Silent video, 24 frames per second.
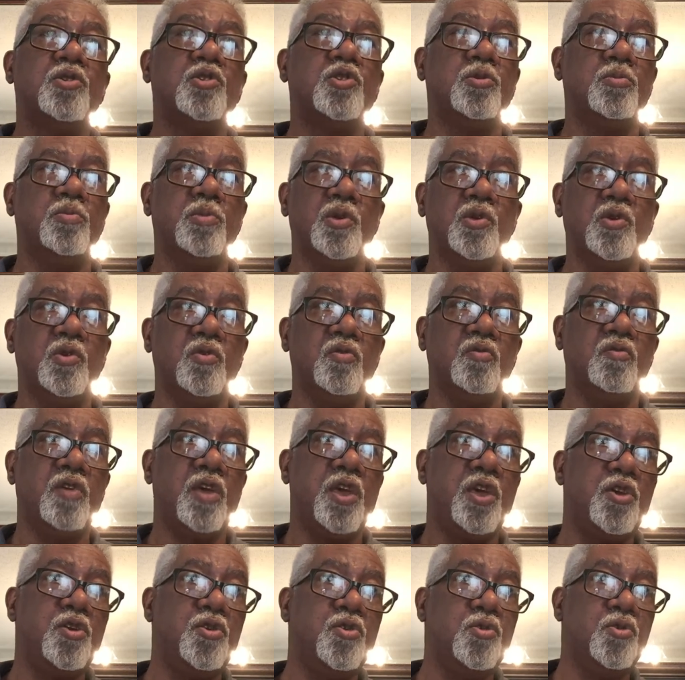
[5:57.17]
to move
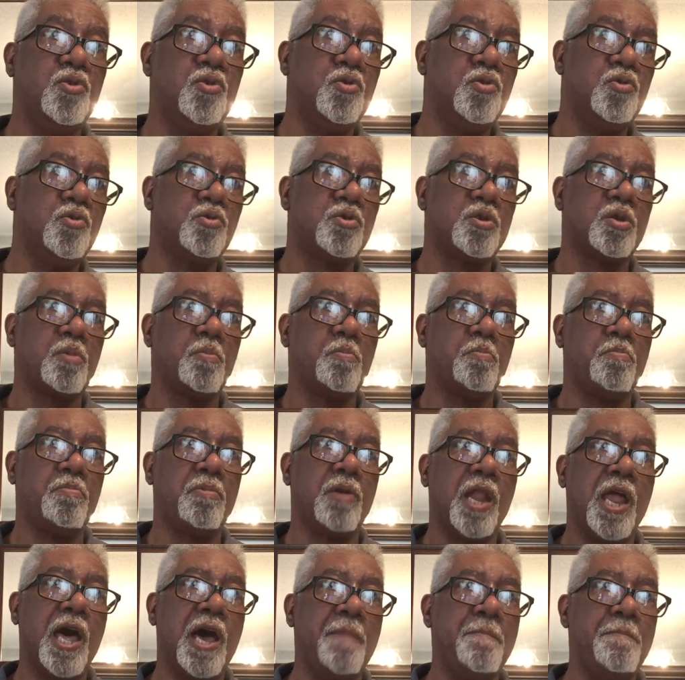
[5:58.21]
huge
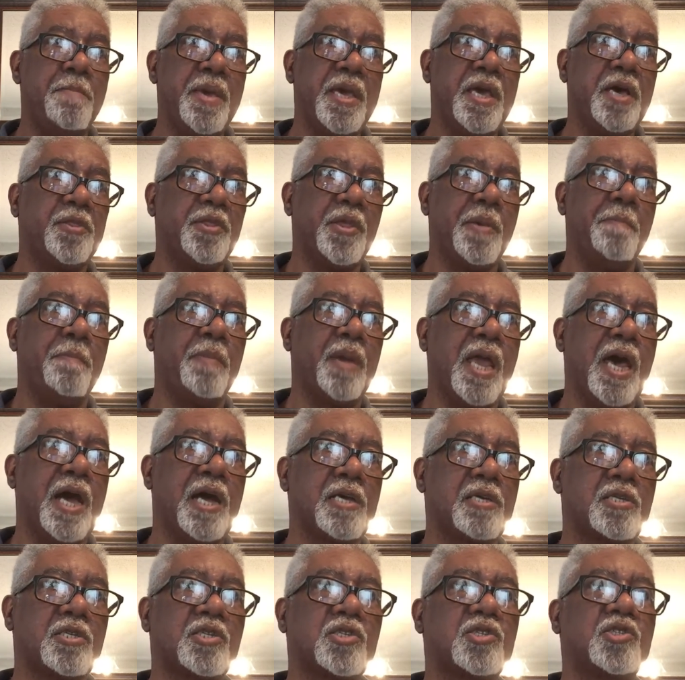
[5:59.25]
building
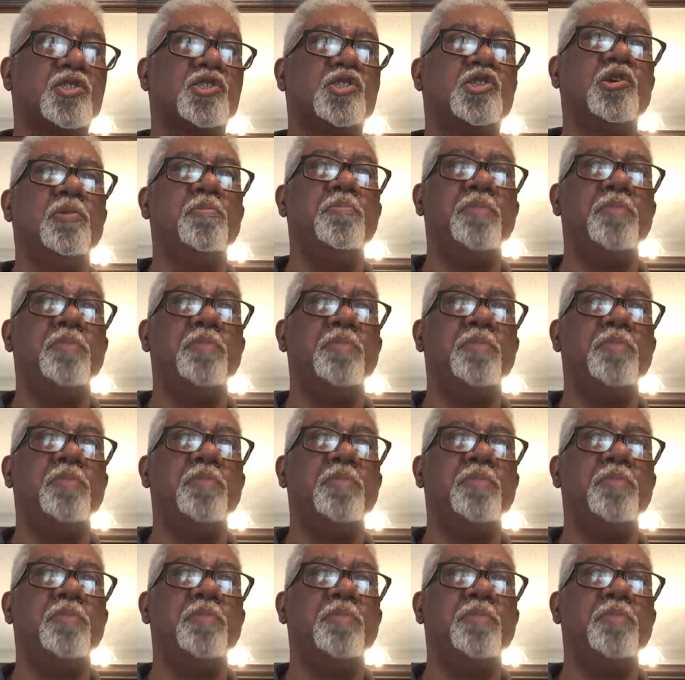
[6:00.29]
blocks to